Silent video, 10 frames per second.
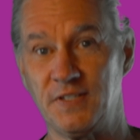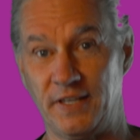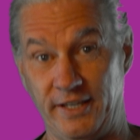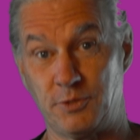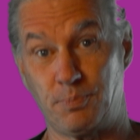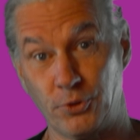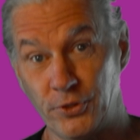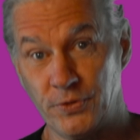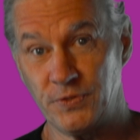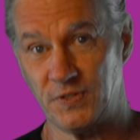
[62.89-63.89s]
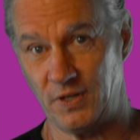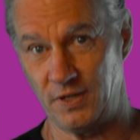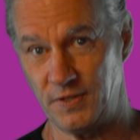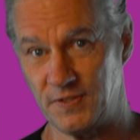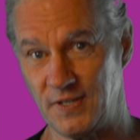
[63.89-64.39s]
and
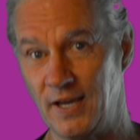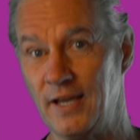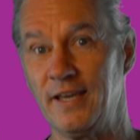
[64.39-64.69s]
experiences